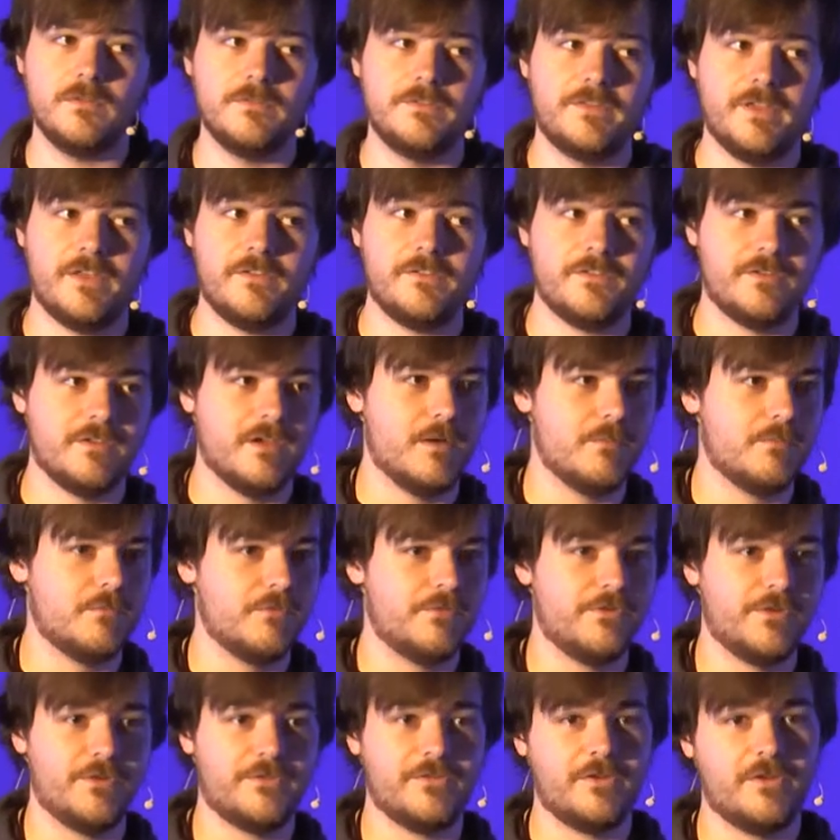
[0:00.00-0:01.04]
Desktop
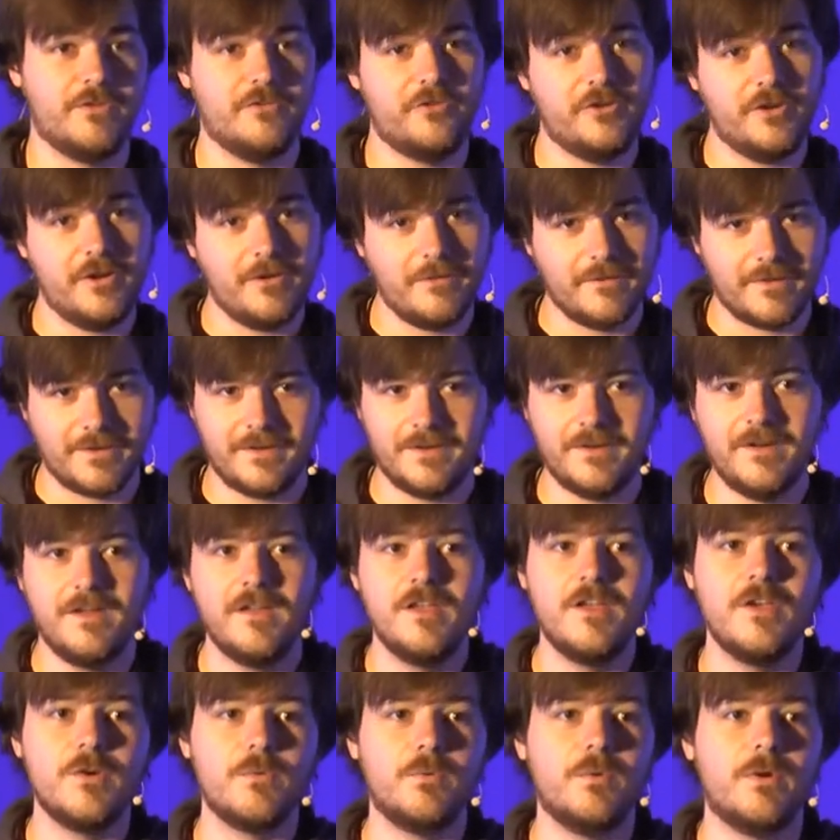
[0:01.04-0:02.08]
reverse engineering,
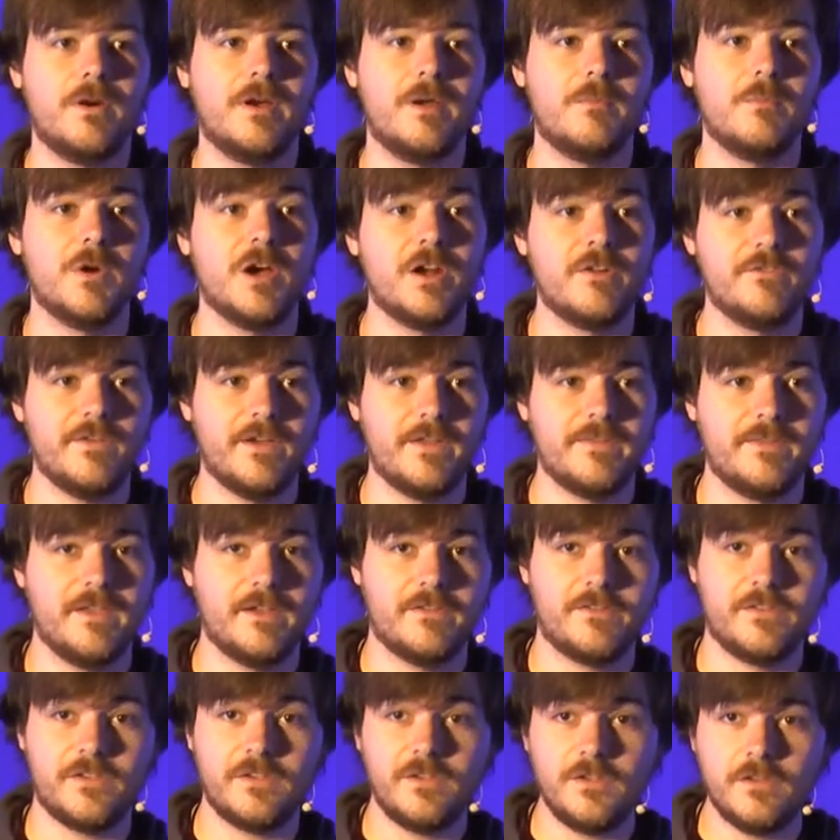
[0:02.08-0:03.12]
where I modified the
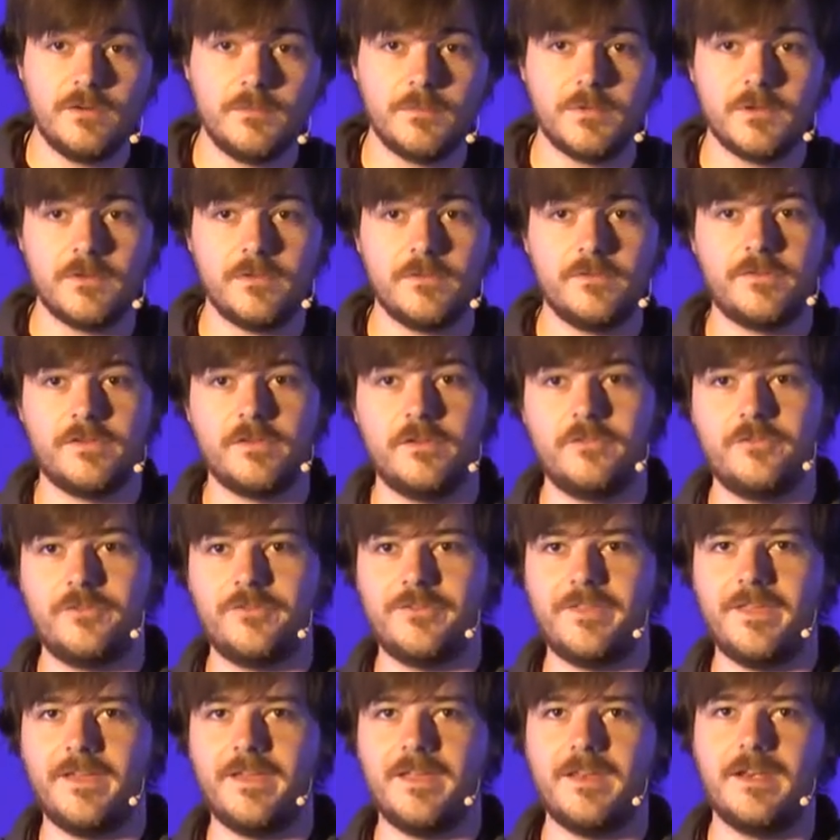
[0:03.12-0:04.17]
executable such
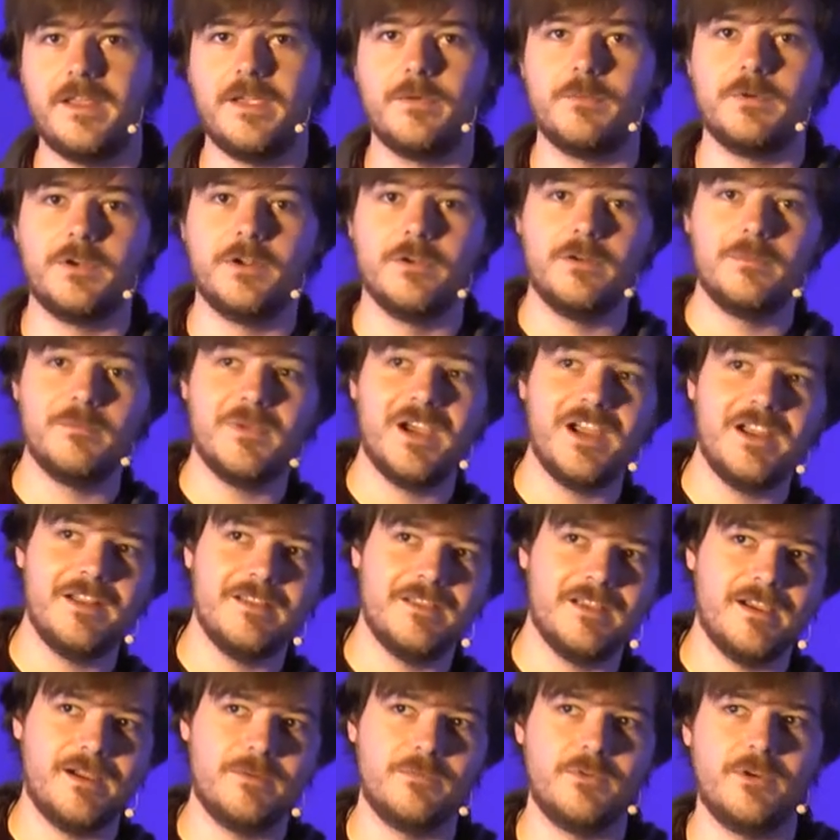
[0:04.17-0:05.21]
that it would go to my
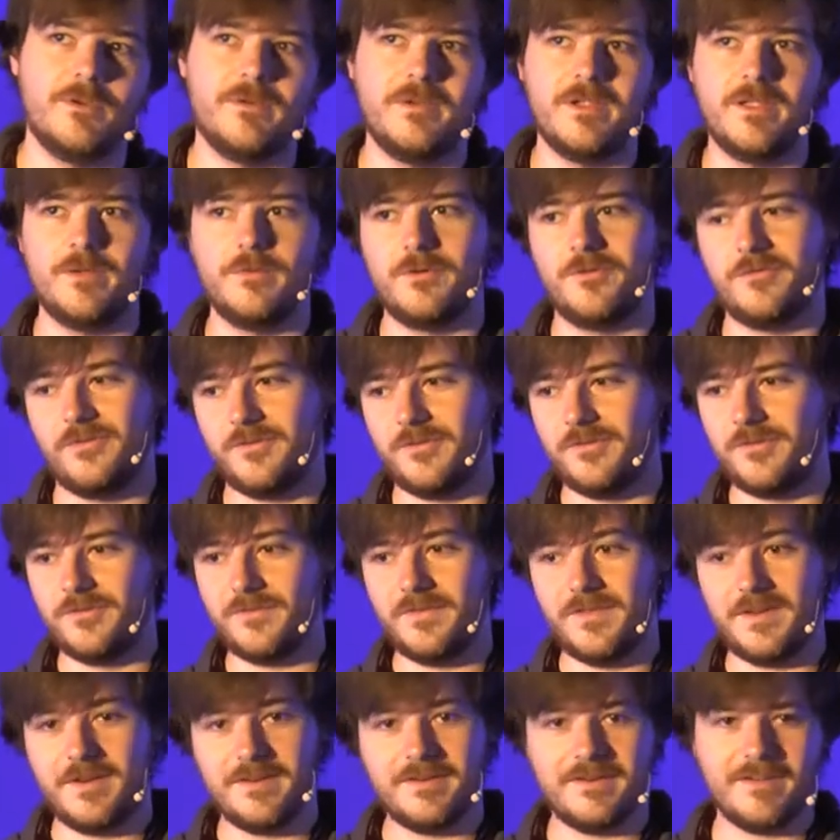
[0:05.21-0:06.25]
library, which would do
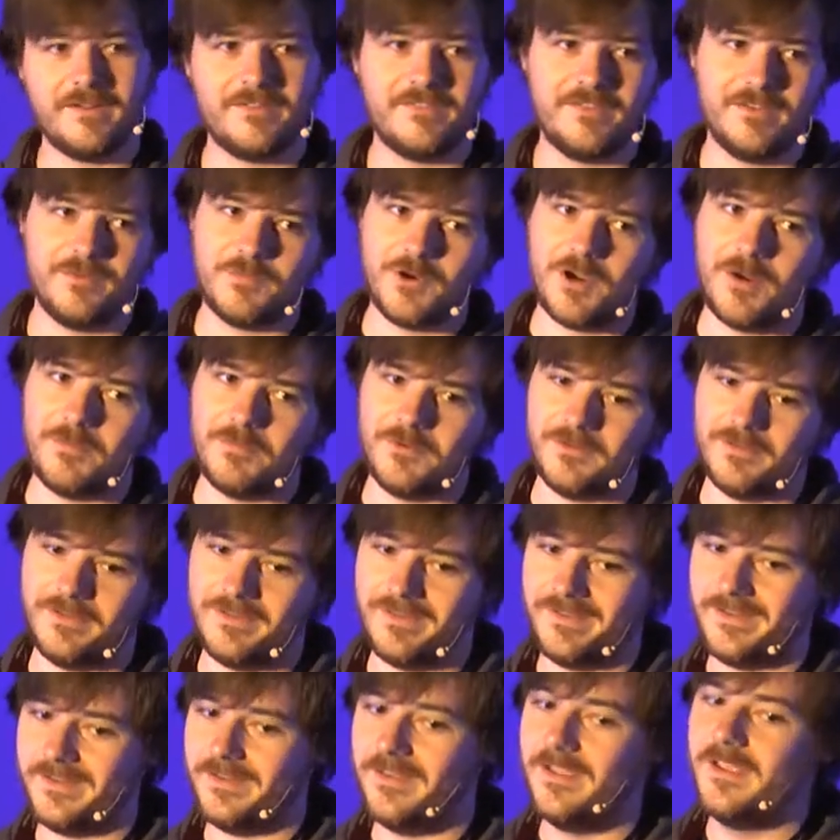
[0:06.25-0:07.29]
the indexing
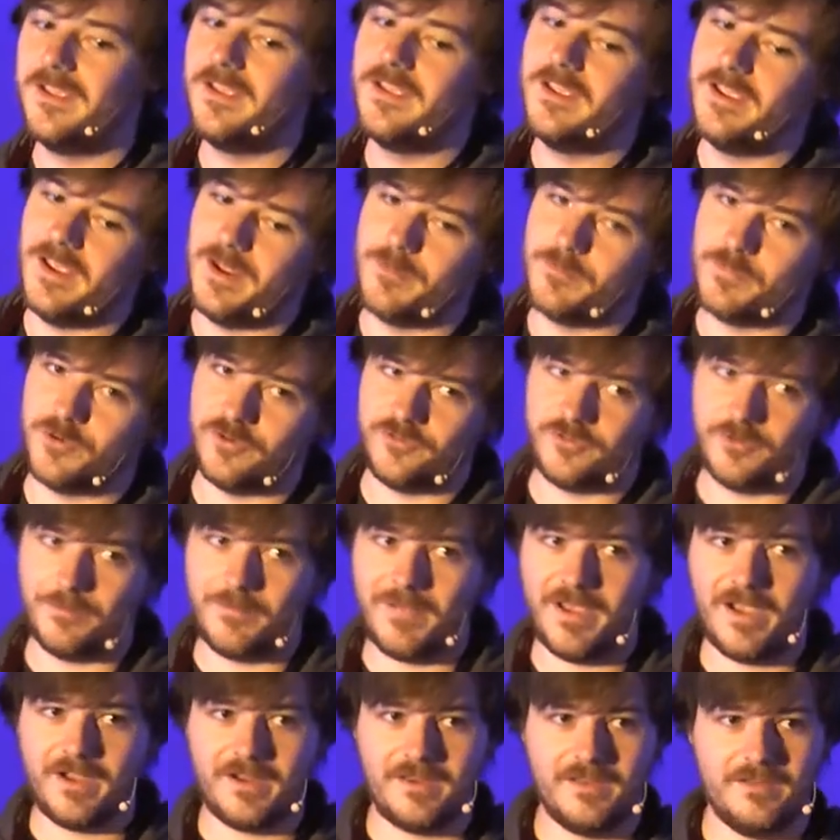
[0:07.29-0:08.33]
properly, and push it
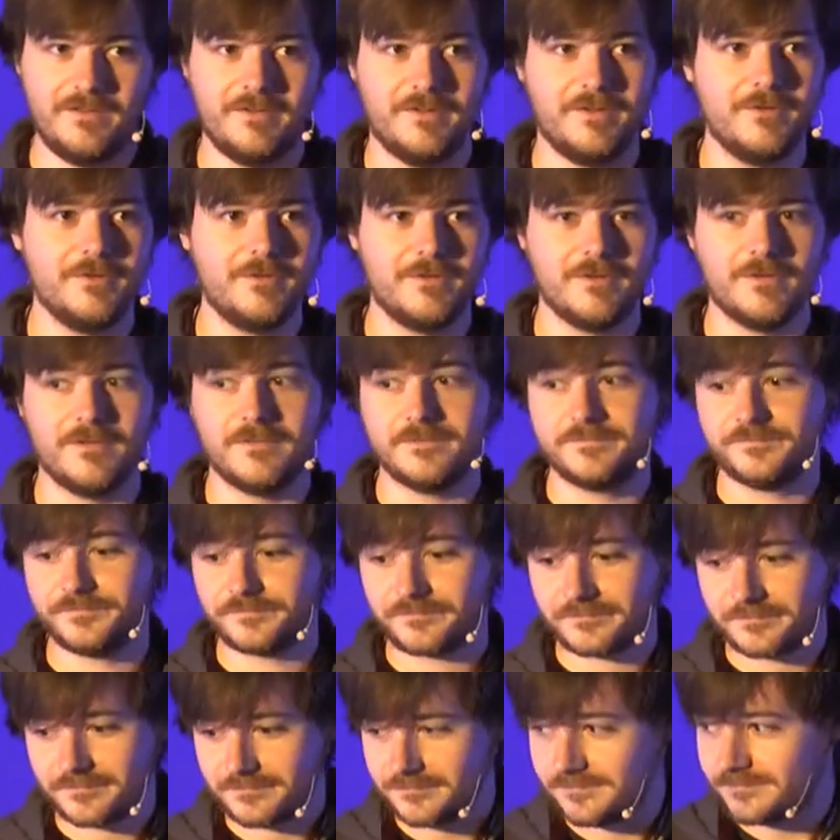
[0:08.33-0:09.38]
back into Google.
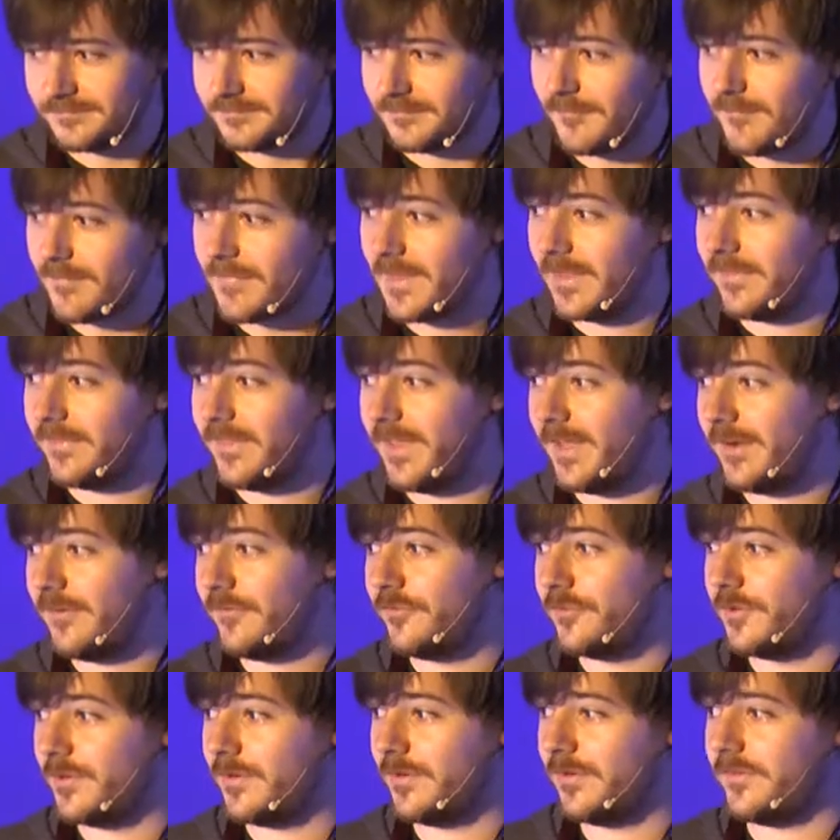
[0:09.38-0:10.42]
That, of
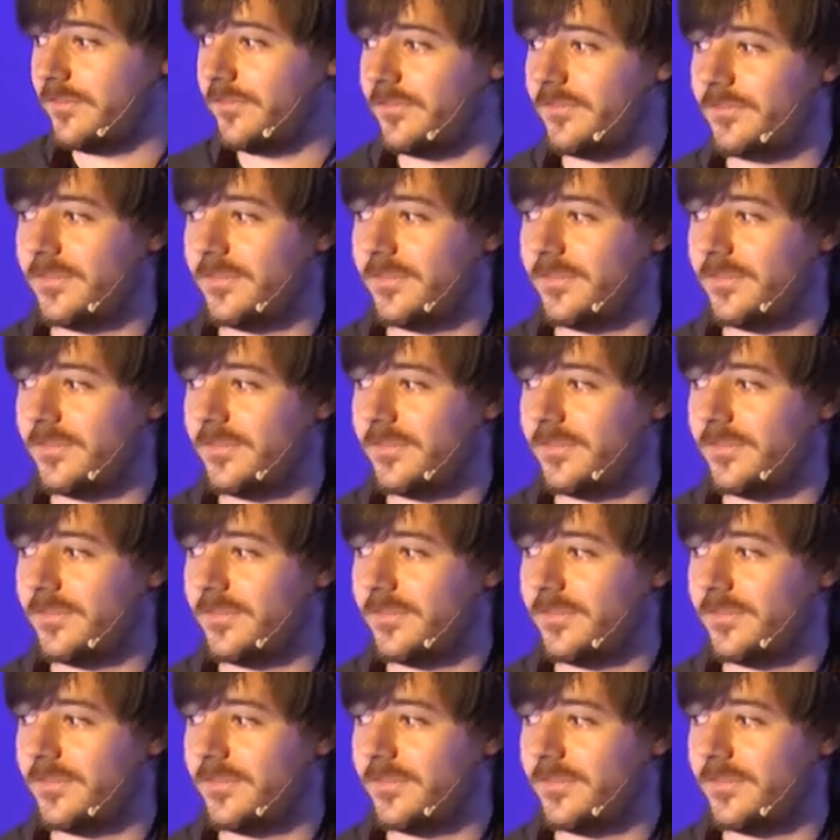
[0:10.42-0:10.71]
course,